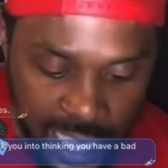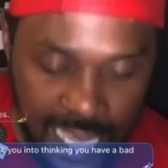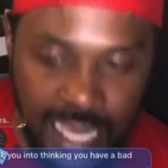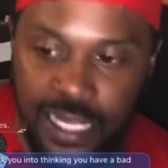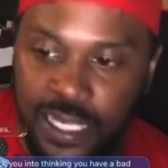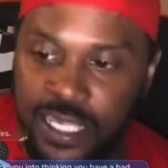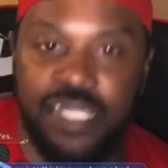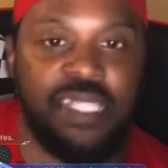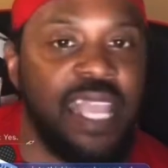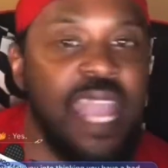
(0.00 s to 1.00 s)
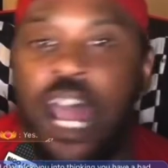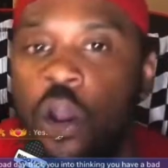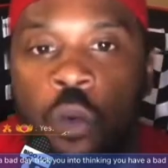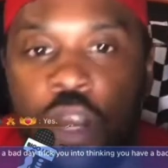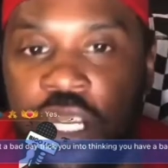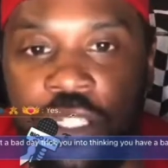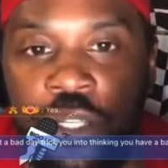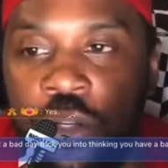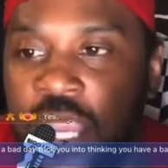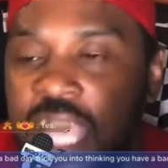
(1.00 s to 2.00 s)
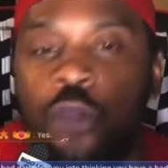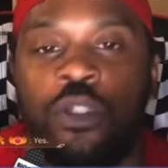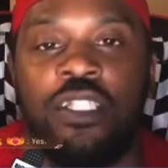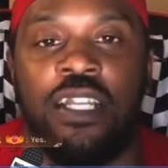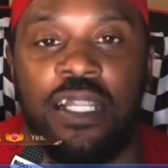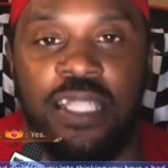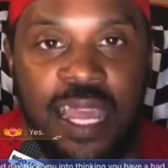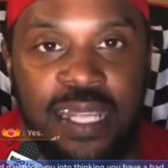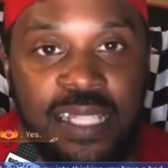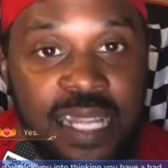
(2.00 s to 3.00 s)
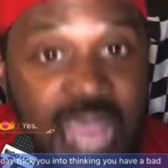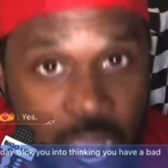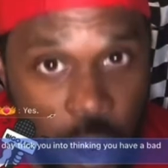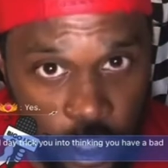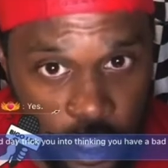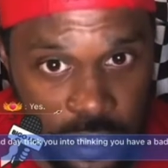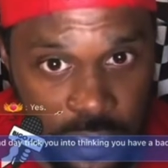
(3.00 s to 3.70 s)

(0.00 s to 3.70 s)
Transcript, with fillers: And to say I don't want to do that, you was looked at as a coward.